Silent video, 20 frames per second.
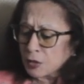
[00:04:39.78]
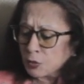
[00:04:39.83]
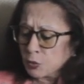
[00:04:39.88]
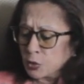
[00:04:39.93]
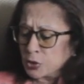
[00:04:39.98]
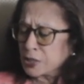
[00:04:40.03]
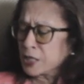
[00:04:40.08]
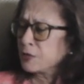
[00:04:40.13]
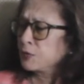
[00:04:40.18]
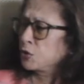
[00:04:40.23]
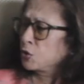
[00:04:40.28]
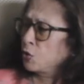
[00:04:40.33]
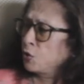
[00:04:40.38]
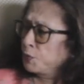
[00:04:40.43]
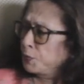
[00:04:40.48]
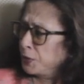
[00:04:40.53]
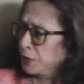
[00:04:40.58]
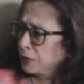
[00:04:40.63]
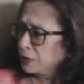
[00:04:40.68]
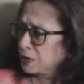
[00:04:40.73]
was I was
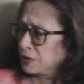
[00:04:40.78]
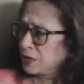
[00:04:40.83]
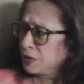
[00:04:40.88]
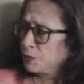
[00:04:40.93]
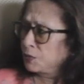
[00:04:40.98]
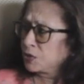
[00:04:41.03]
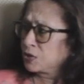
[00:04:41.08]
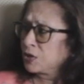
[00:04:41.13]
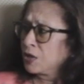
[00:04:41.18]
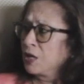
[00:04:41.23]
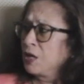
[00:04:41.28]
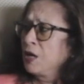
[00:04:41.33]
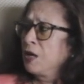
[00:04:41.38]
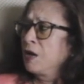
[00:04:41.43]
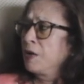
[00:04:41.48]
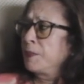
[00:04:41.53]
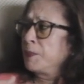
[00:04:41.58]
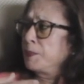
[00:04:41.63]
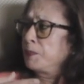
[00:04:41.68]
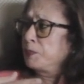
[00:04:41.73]
hoping that he would
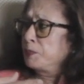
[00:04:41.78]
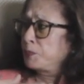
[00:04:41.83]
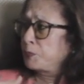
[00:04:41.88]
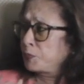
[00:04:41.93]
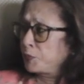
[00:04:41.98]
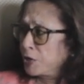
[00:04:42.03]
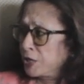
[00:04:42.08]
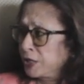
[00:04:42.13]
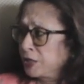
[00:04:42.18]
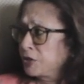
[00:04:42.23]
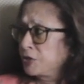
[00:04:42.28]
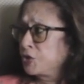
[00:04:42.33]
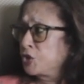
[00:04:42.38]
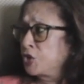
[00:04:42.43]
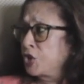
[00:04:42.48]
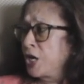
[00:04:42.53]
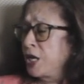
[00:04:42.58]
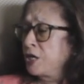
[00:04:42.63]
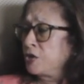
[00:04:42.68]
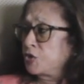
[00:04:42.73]
bring
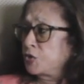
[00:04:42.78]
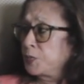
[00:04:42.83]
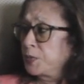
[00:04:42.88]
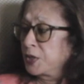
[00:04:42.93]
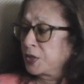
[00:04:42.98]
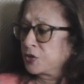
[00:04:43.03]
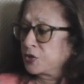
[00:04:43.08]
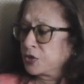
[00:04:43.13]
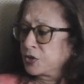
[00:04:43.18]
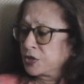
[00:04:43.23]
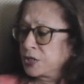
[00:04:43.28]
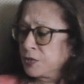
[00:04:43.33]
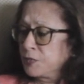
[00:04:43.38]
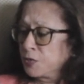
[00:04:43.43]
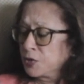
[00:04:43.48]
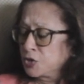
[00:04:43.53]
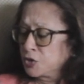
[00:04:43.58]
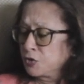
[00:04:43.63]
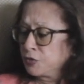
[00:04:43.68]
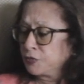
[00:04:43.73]
change, because you see
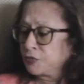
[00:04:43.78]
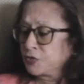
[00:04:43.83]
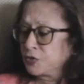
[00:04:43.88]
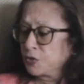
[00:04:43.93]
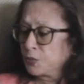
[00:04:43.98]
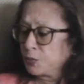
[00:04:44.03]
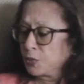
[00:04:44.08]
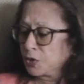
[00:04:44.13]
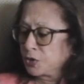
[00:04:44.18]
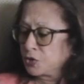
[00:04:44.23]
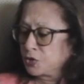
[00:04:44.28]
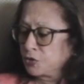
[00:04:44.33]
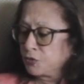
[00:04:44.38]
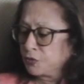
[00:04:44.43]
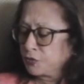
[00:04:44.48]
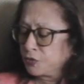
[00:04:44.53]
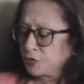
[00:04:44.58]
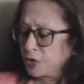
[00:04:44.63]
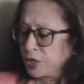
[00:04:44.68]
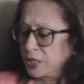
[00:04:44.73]
what
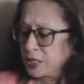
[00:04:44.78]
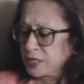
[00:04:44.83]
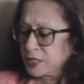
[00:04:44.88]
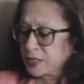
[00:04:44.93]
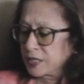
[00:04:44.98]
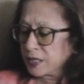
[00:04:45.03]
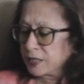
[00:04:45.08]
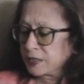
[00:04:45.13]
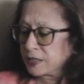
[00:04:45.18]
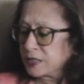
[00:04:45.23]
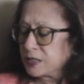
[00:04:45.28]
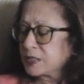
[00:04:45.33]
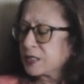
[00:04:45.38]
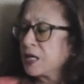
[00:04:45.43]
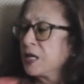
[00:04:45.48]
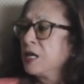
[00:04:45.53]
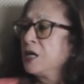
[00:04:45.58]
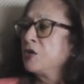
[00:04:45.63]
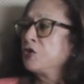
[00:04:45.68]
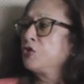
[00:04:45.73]
you've really done
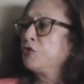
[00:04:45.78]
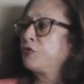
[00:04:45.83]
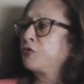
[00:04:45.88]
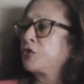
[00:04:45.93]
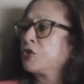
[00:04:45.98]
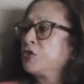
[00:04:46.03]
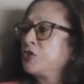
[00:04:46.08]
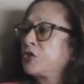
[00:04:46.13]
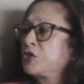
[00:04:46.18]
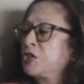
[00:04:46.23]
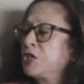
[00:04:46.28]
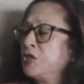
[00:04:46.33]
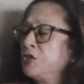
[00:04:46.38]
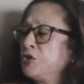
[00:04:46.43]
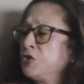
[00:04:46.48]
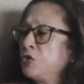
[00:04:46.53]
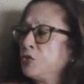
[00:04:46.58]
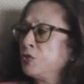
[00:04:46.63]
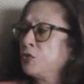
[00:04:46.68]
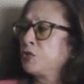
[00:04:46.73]
is you've
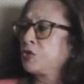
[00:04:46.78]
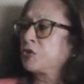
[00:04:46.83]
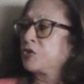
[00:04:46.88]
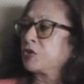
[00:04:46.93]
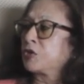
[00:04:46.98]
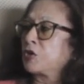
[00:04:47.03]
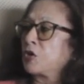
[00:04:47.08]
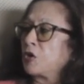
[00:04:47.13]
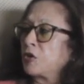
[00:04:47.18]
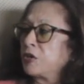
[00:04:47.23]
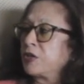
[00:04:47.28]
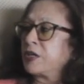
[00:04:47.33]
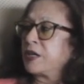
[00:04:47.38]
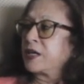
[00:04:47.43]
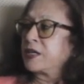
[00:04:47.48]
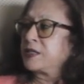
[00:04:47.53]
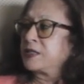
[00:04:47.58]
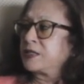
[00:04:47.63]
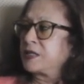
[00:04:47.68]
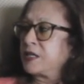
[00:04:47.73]
continued the
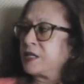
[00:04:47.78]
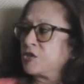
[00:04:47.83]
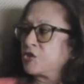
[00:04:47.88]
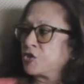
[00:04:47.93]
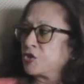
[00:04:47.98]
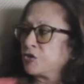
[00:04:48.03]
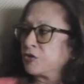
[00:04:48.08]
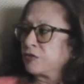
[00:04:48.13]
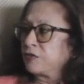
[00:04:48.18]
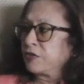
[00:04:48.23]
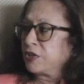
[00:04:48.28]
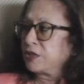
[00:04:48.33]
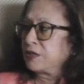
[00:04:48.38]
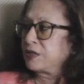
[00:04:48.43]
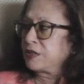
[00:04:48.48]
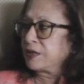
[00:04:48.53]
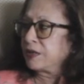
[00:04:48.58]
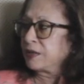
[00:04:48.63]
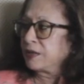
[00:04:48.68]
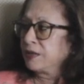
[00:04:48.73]
colonization of
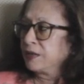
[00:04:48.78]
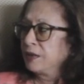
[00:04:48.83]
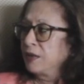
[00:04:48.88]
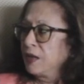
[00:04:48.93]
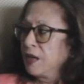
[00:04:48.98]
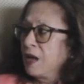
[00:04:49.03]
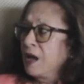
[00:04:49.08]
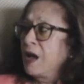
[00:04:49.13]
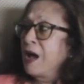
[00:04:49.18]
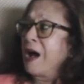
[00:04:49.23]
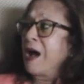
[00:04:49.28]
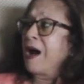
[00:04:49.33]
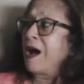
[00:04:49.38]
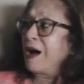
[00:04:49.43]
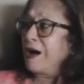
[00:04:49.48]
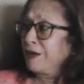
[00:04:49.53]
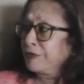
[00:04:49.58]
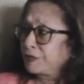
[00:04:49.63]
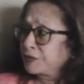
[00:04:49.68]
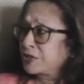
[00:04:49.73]
India
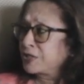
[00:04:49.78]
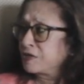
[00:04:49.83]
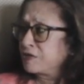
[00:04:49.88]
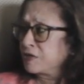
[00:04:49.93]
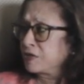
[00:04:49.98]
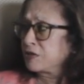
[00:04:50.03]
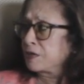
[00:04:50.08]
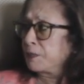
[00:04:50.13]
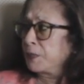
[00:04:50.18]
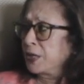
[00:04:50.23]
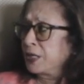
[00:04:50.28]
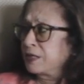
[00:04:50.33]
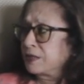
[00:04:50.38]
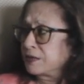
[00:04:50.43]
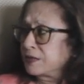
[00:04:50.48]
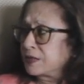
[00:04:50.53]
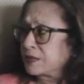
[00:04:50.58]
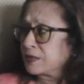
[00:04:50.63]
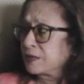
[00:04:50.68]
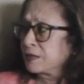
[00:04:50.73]
after
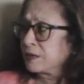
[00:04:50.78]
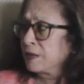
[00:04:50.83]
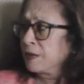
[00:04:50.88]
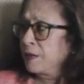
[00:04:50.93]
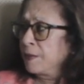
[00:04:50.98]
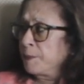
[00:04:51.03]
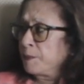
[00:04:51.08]
independence,